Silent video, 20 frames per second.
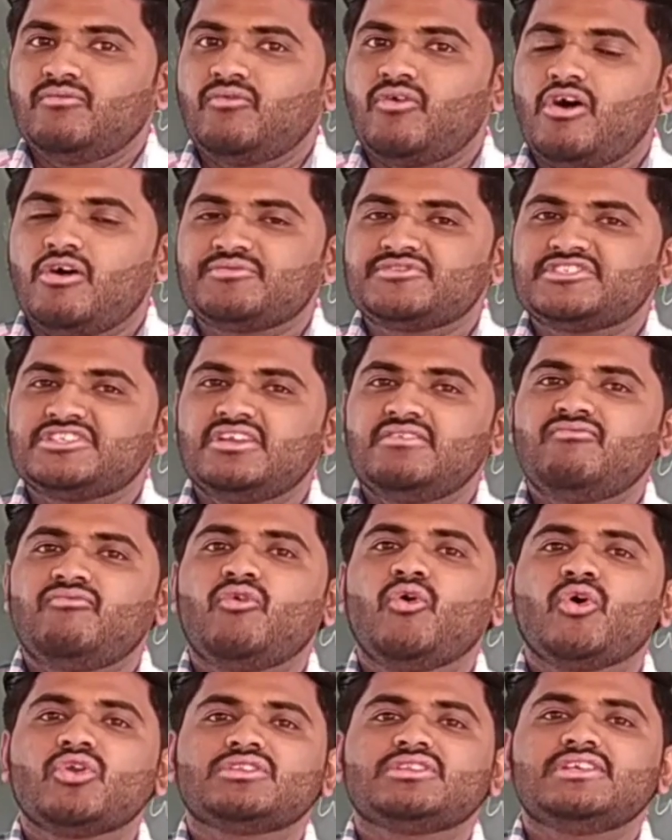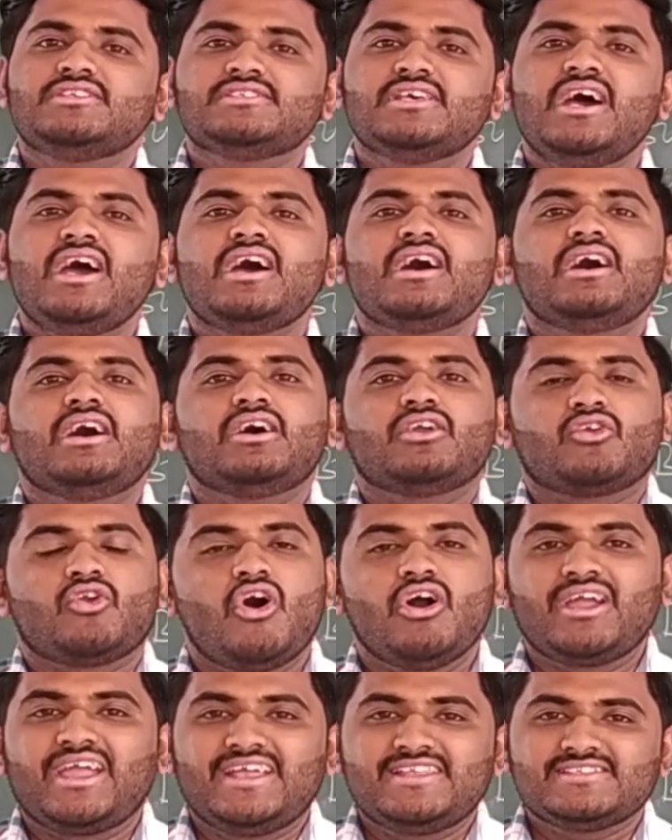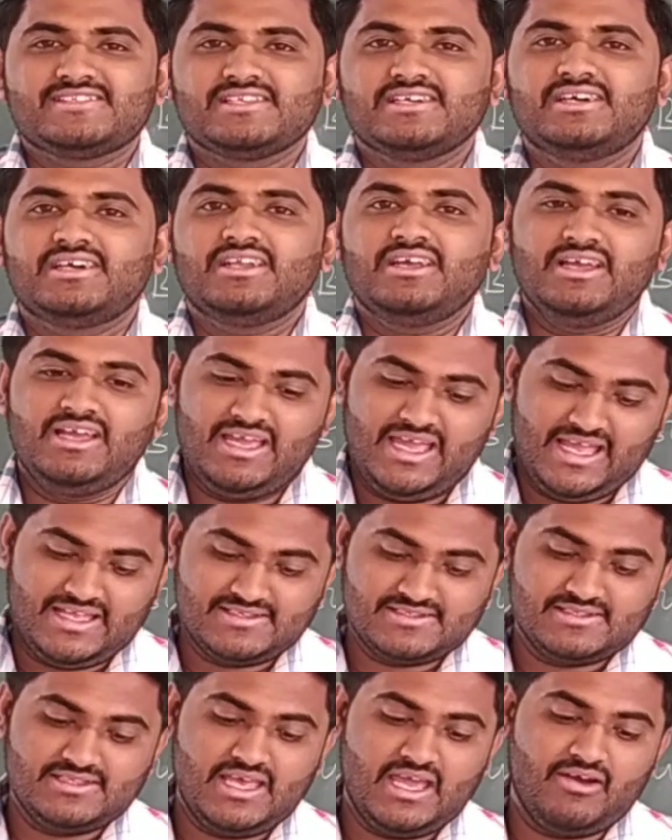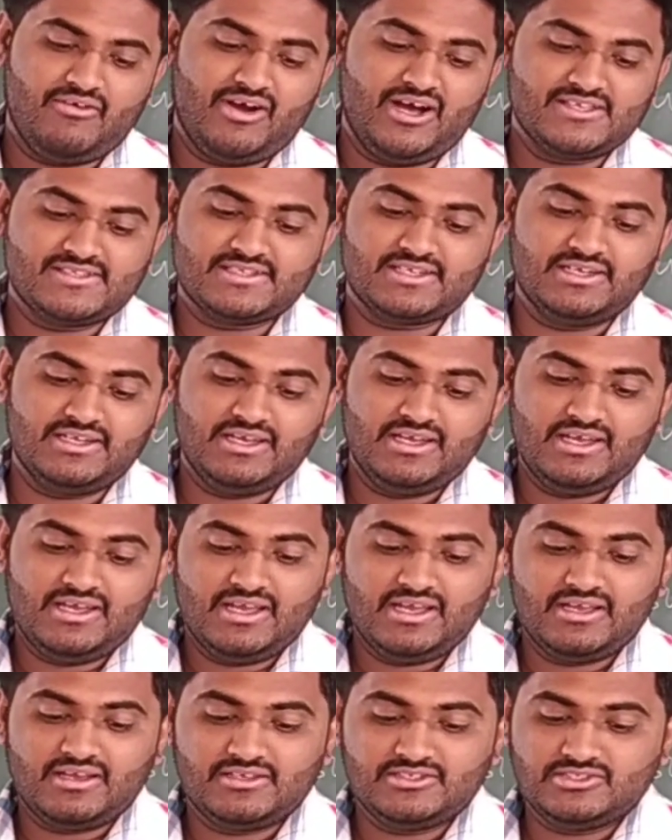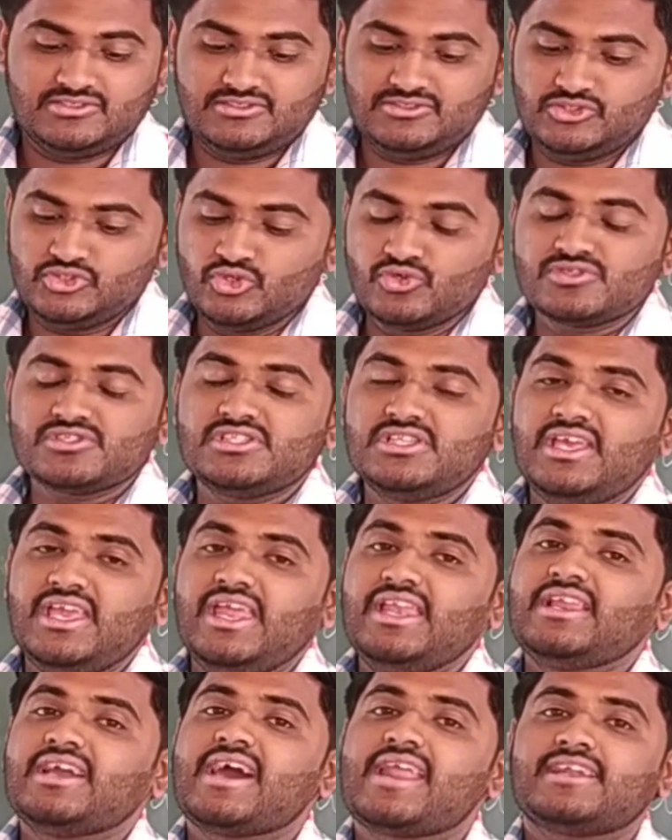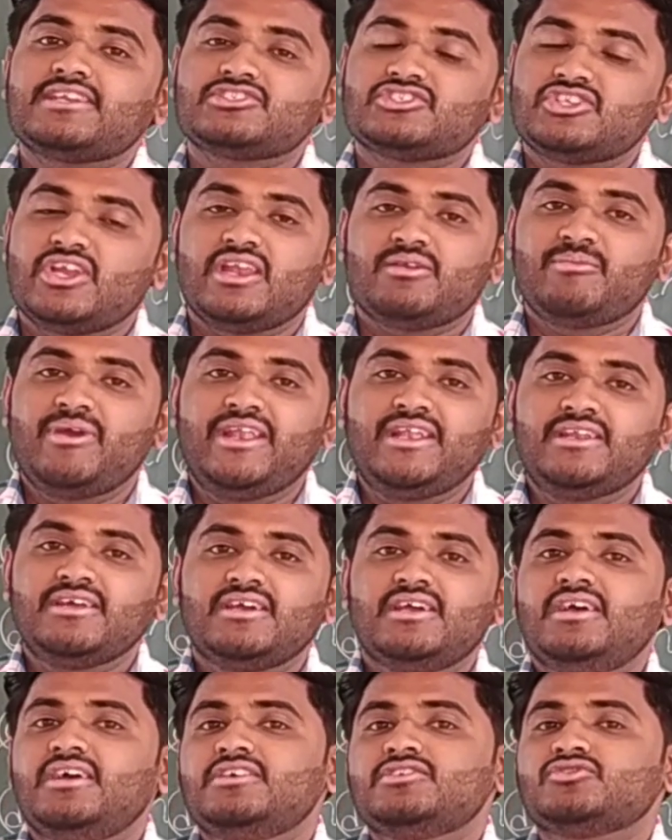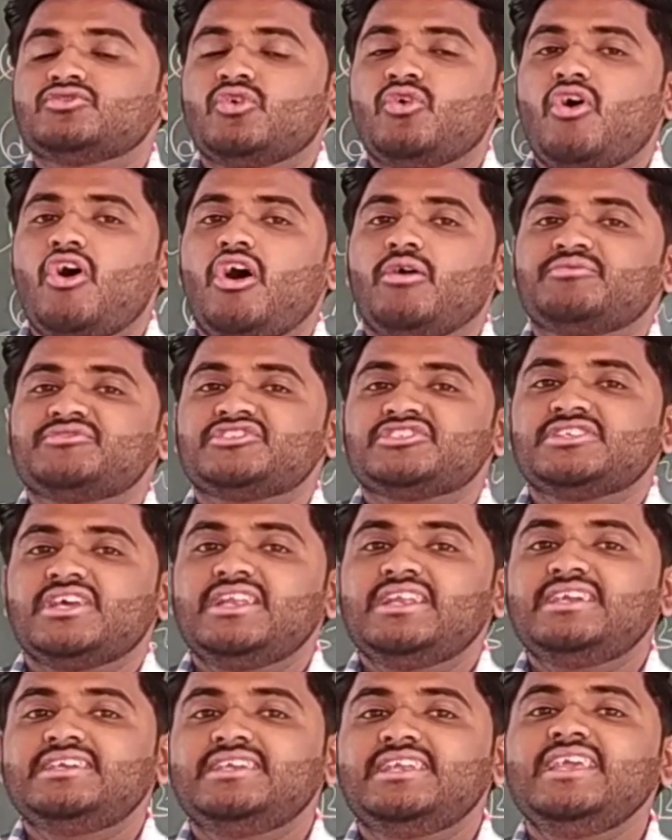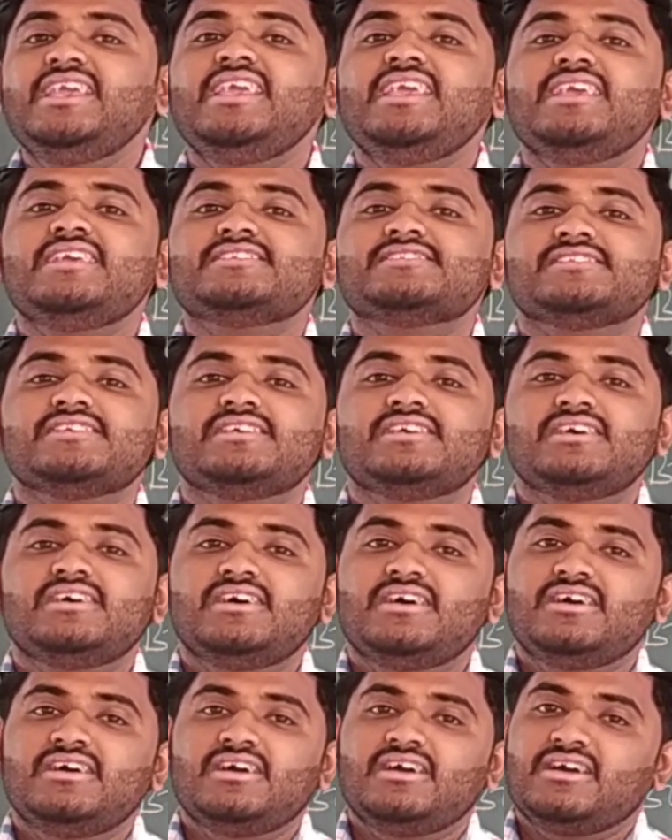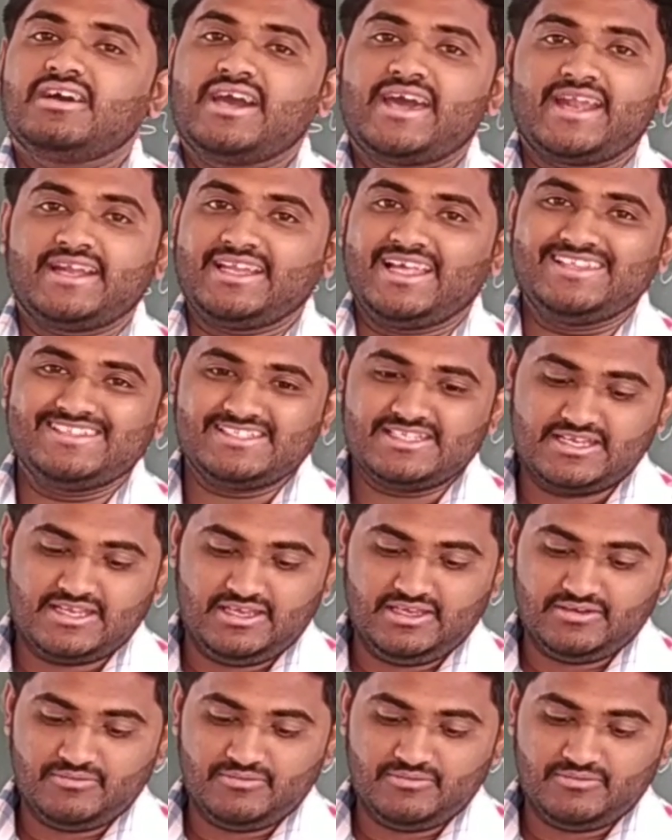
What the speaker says: option 4 is a wrong answer. Hence, they have asked choose the incorrect statement. So option D is the correct answer.